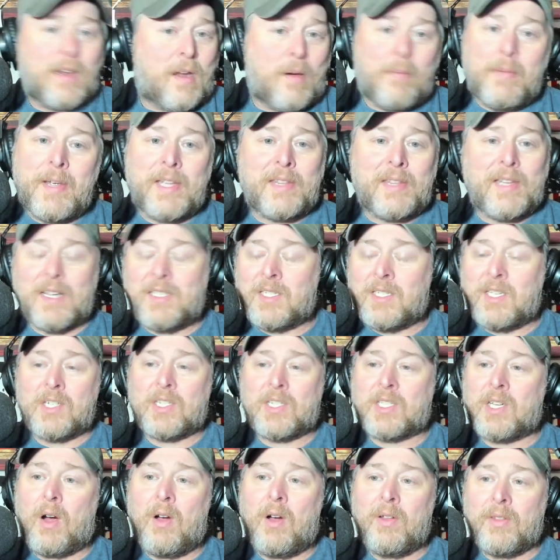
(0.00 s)
I mean, that's
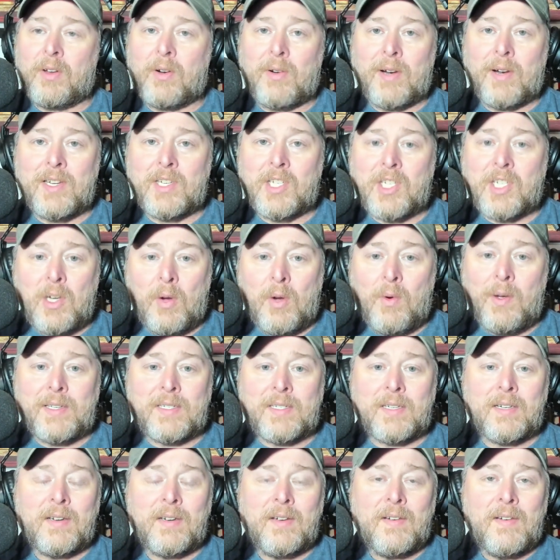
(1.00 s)
just all there is to
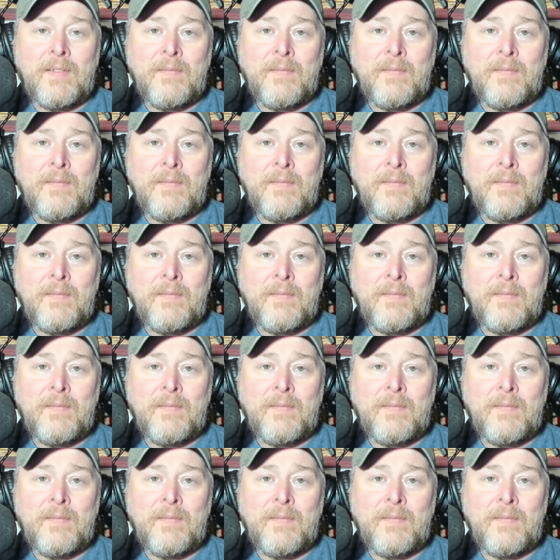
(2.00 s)
it.